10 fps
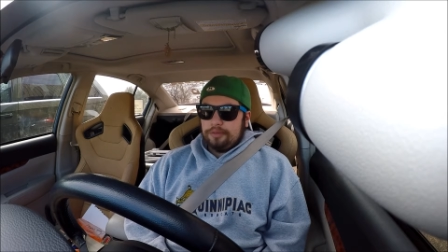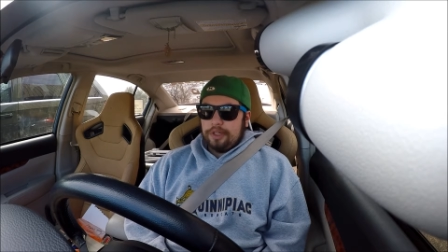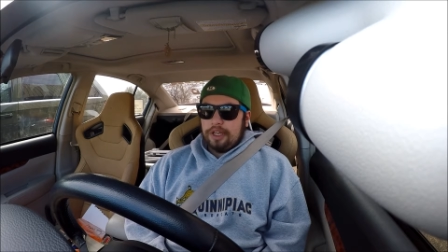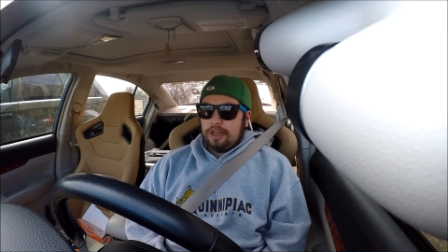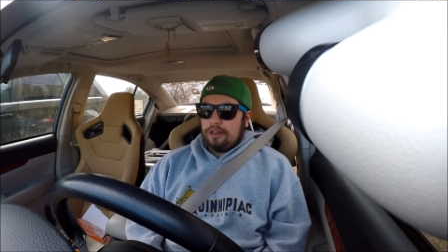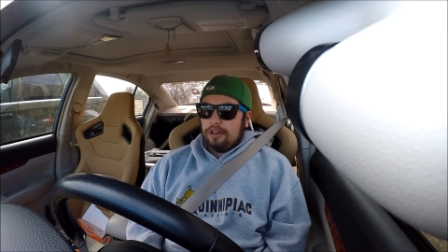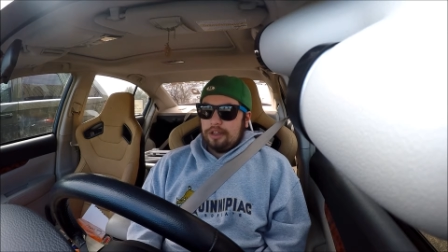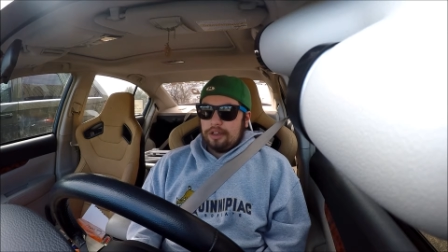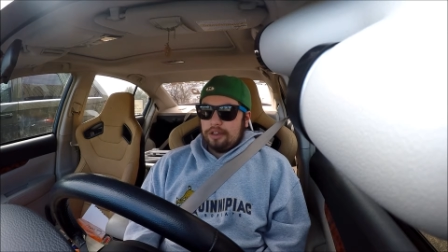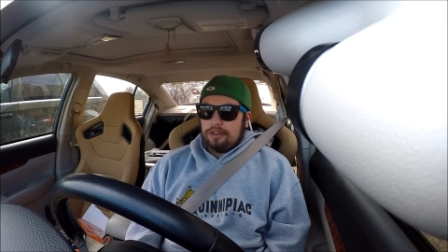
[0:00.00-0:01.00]
Again,
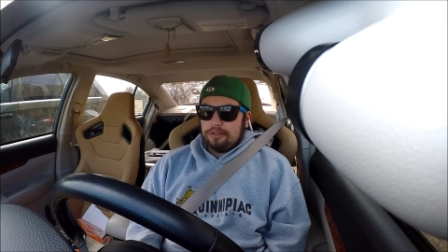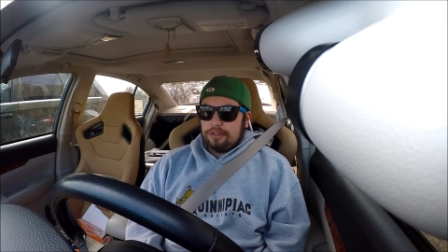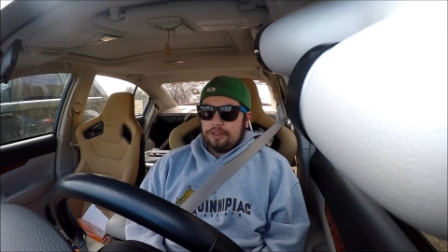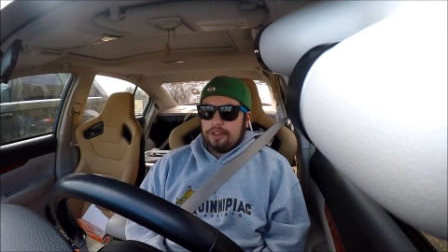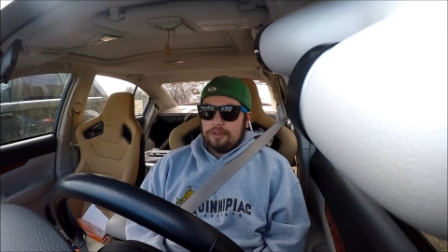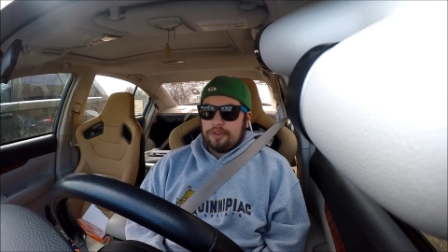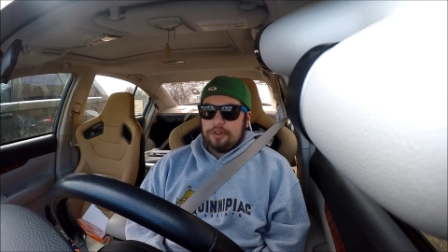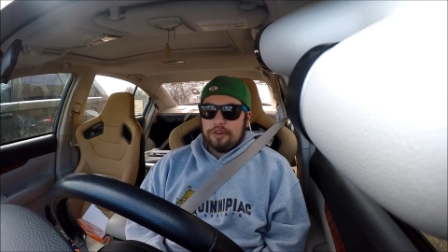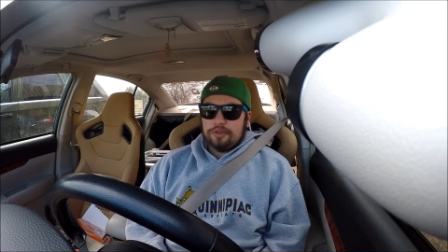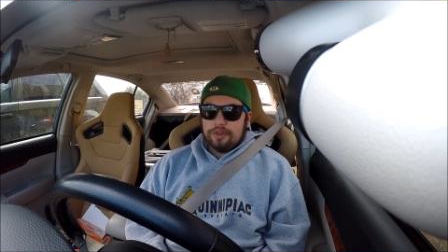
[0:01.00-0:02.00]
like, if you
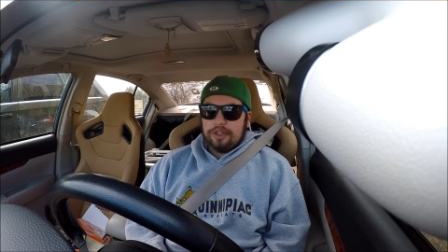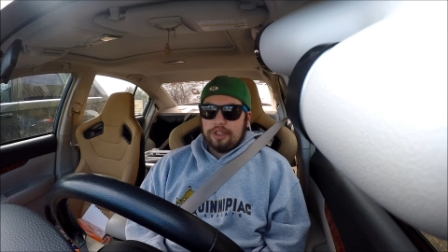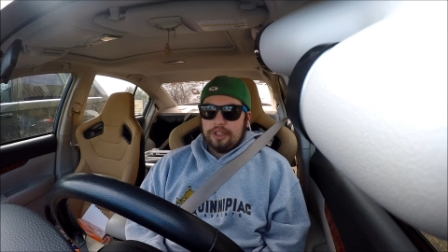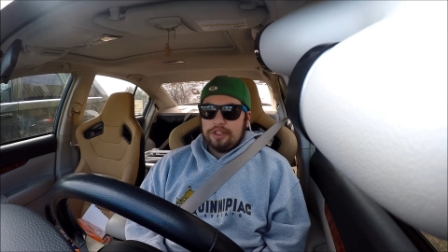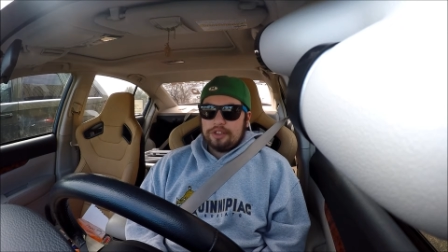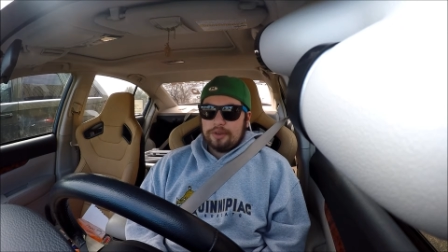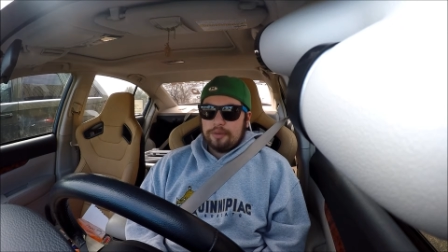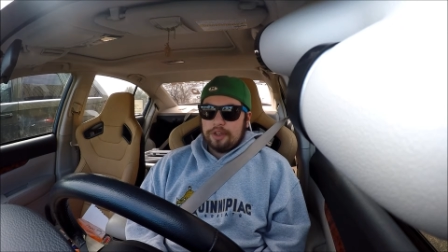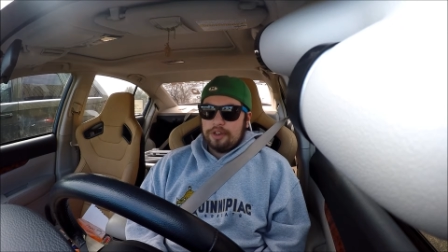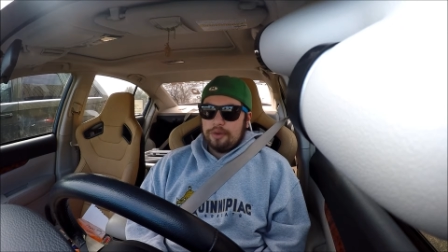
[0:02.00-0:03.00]
don't really need
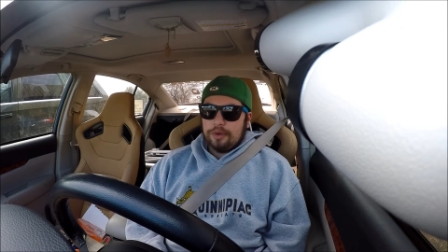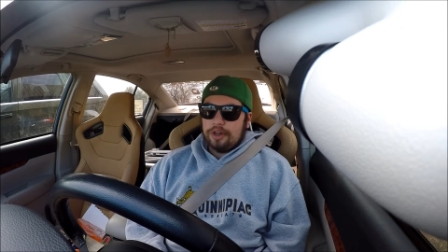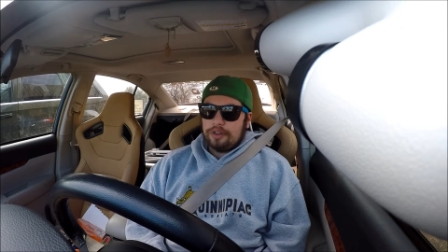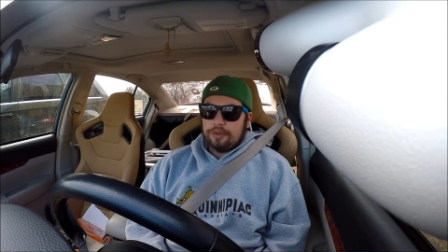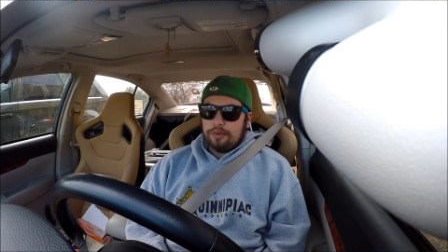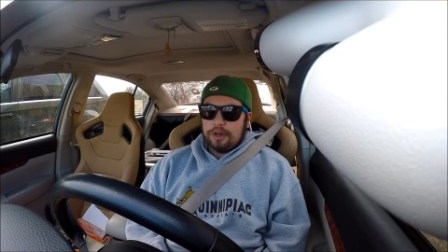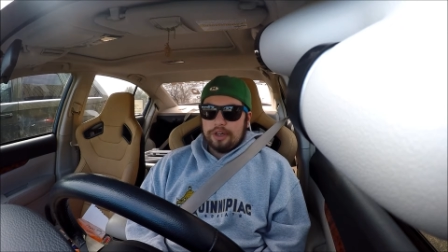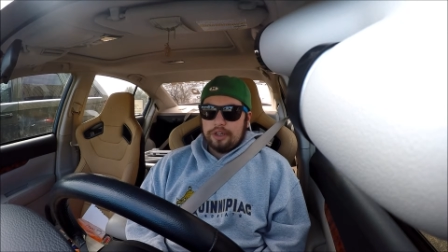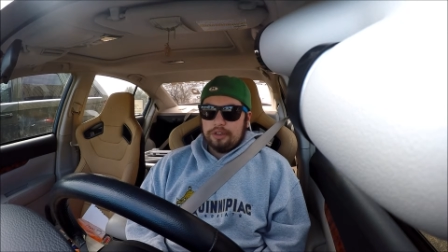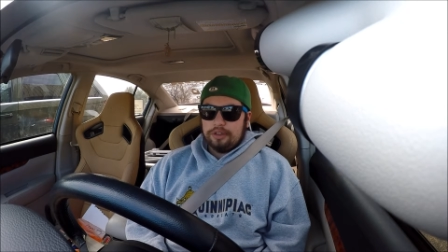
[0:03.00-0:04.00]
something and you want it to
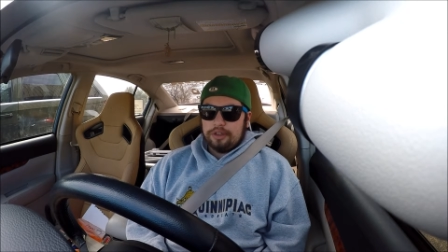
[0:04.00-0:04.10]
want it,